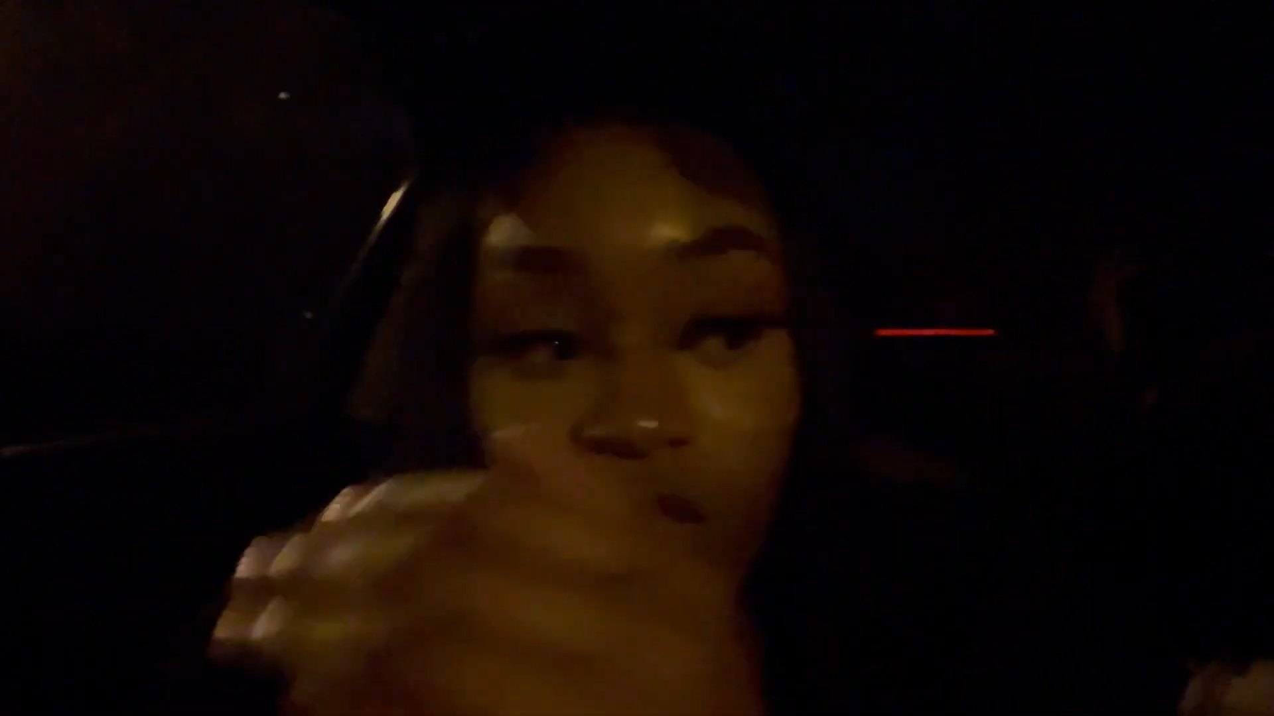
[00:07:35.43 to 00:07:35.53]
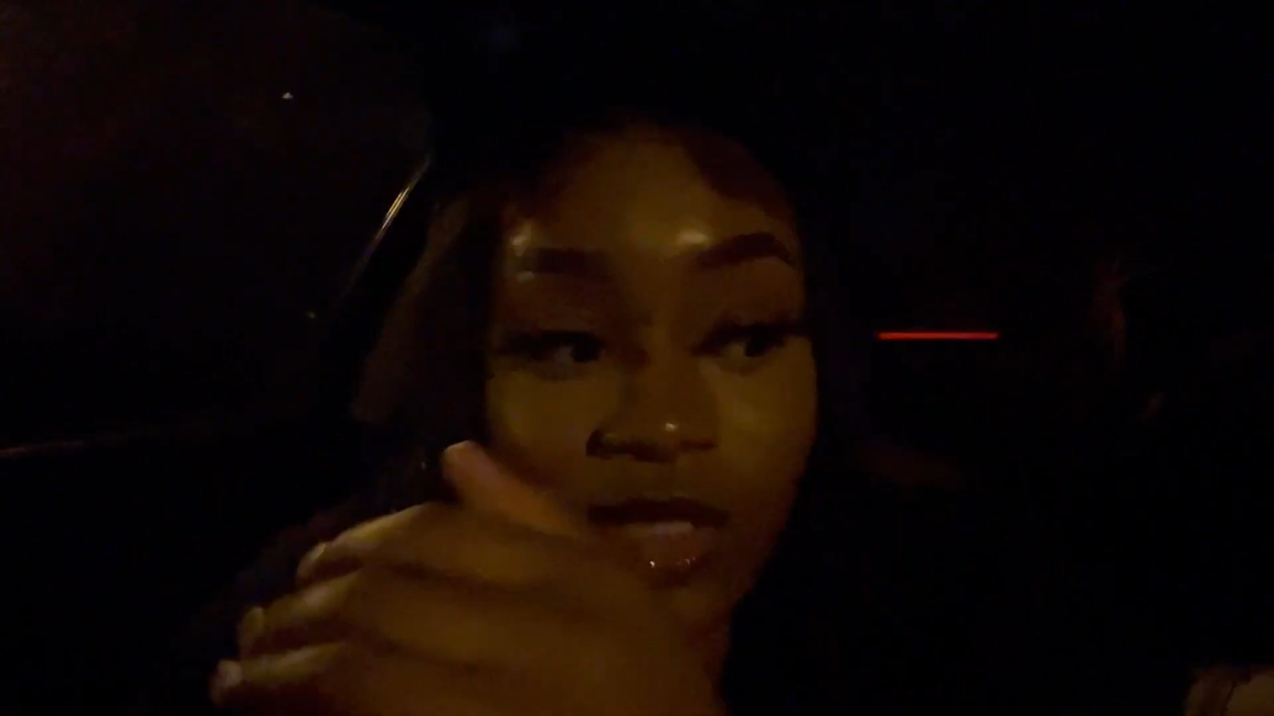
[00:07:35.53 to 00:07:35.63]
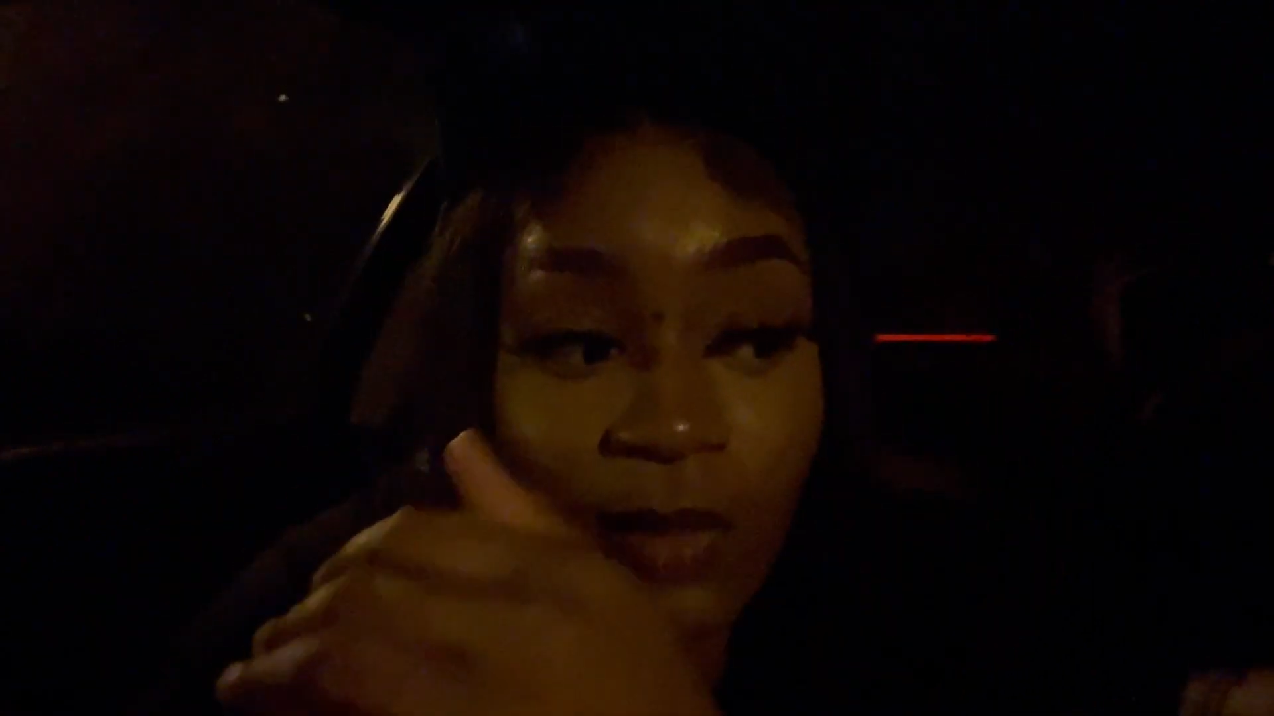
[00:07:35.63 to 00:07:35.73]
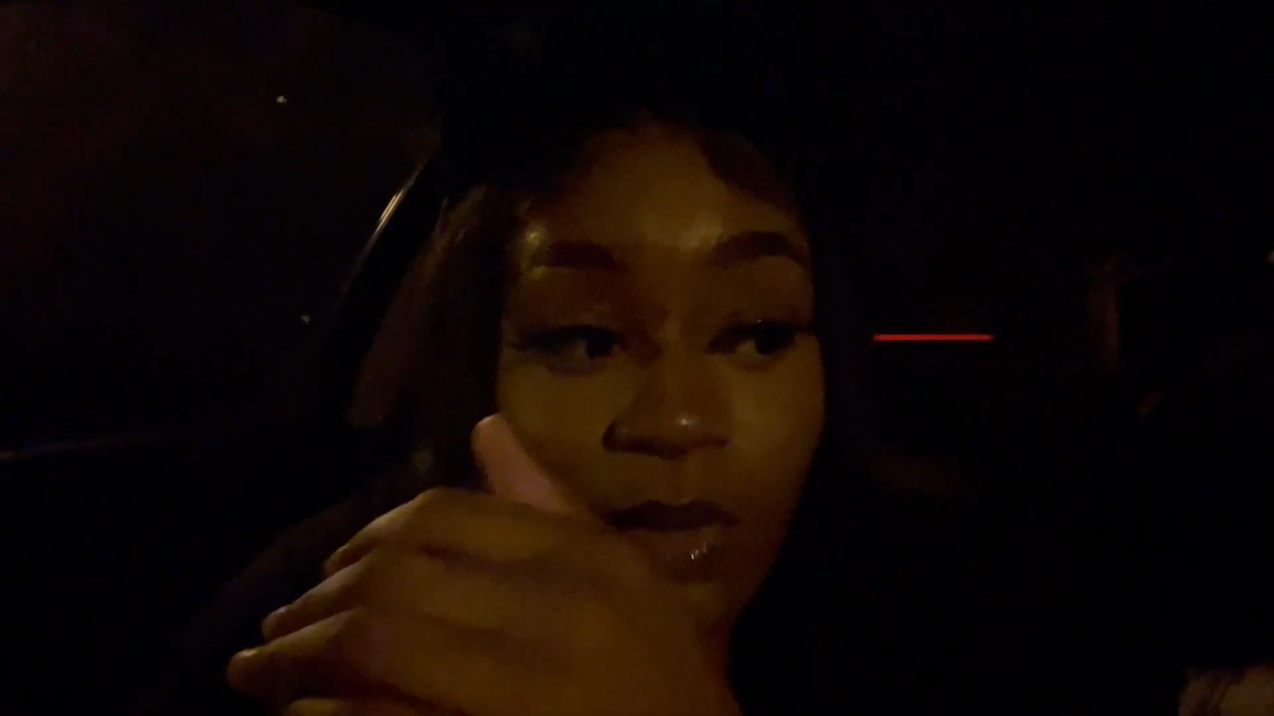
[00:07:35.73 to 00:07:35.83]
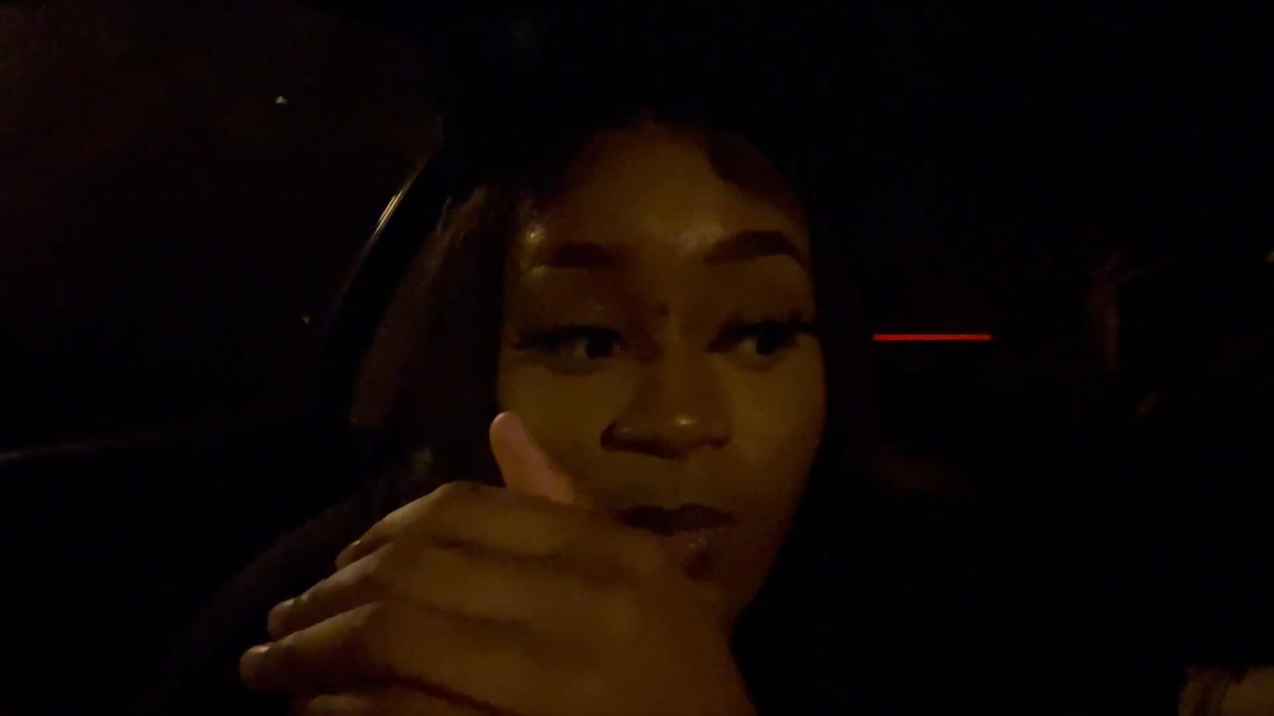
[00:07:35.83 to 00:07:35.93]
It's
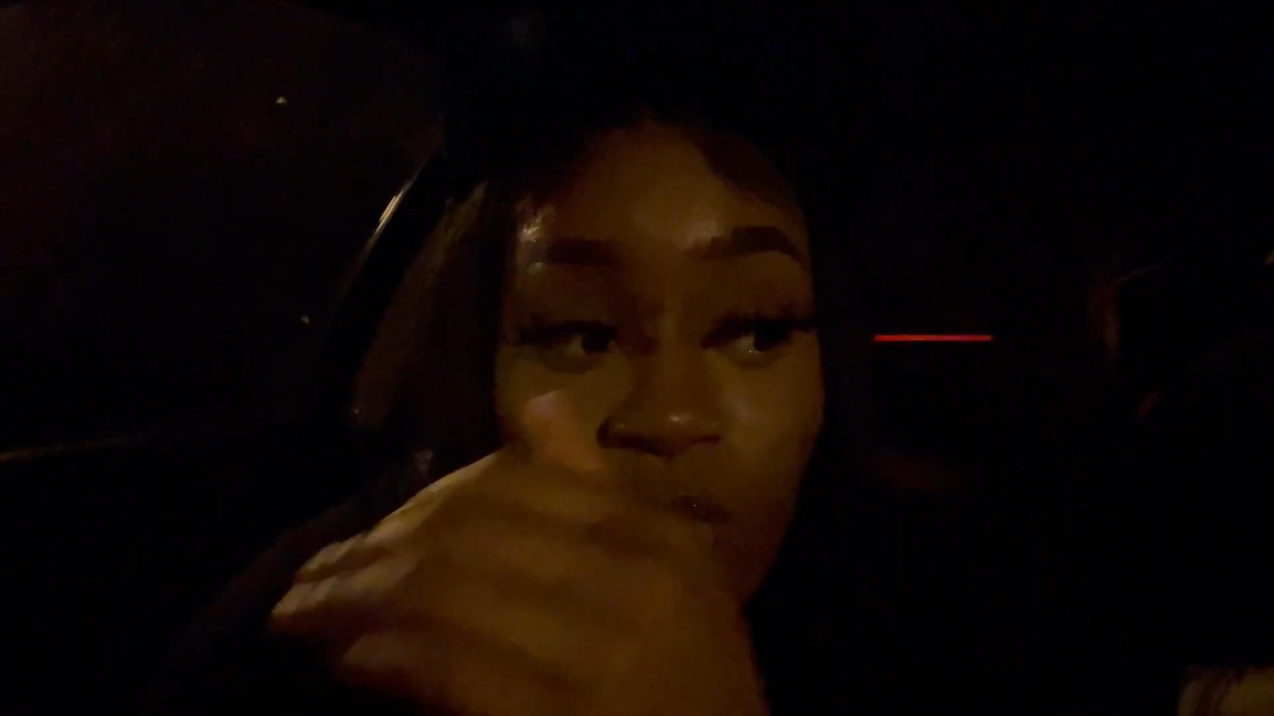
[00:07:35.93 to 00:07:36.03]
like probably